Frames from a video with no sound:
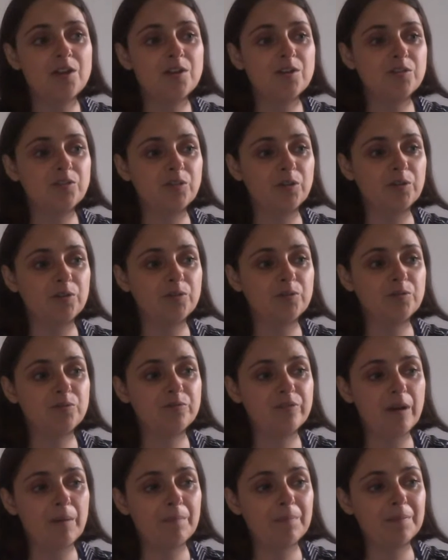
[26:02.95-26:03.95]
So
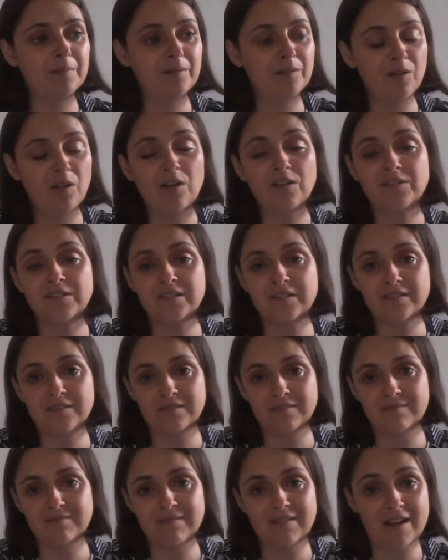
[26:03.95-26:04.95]
Trump lost
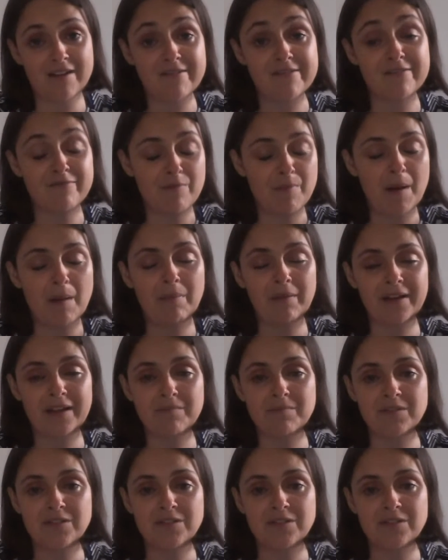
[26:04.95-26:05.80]
the Republican